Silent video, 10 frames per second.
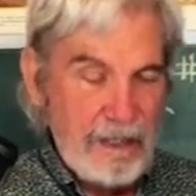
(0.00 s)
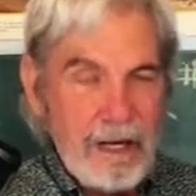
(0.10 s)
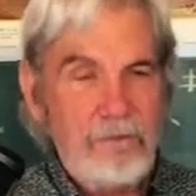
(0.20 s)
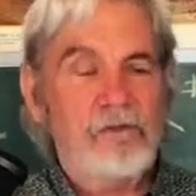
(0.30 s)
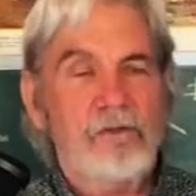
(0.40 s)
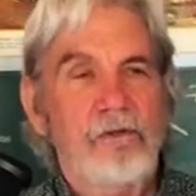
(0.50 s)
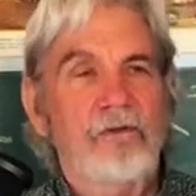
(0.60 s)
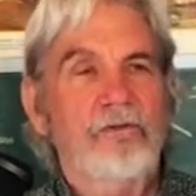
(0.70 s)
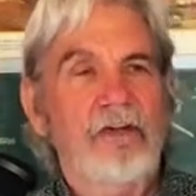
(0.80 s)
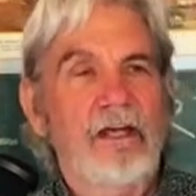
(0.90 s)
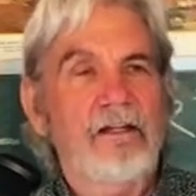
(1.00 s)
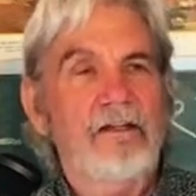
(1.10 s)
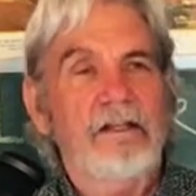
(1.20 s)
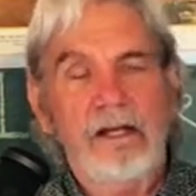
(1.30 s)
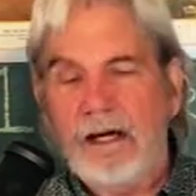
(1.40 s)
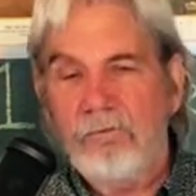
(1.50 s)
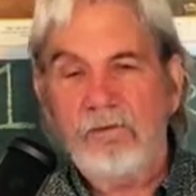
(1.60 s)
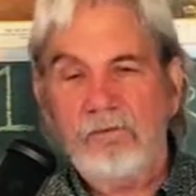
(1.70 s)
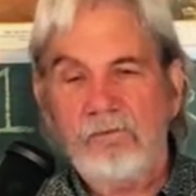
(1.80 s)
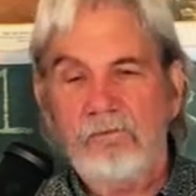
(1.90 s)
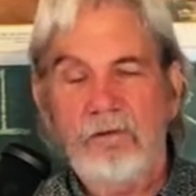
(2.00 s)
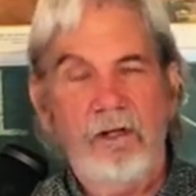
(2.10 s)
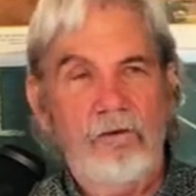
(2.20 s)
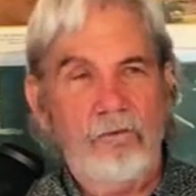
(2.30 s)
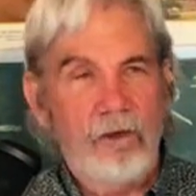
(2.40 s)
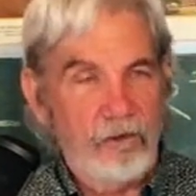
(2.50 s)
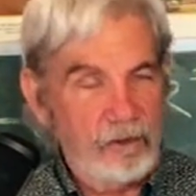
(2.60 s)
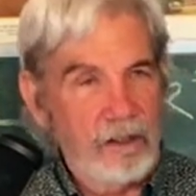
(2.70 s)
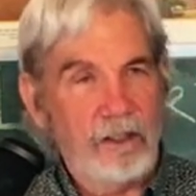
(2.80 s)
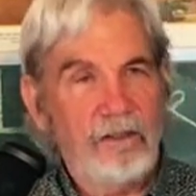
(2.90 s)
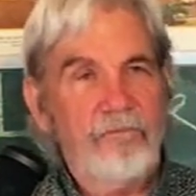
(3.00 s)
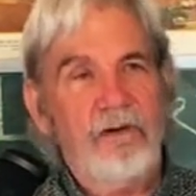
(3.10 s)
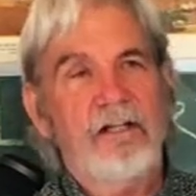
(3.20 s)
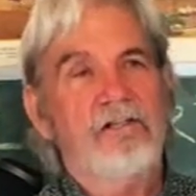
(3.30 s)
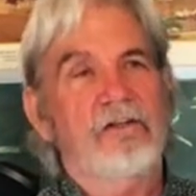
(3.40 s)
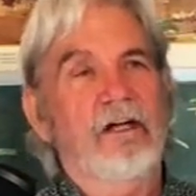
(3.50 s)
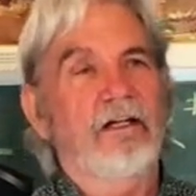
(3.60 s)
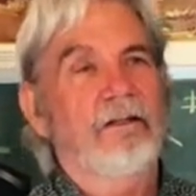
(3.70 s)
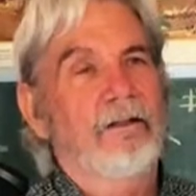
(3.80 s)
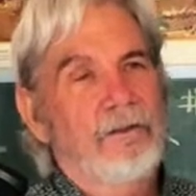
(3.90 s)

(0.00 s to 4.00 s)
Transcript: I was so excited that I was ro rolling like a freight train,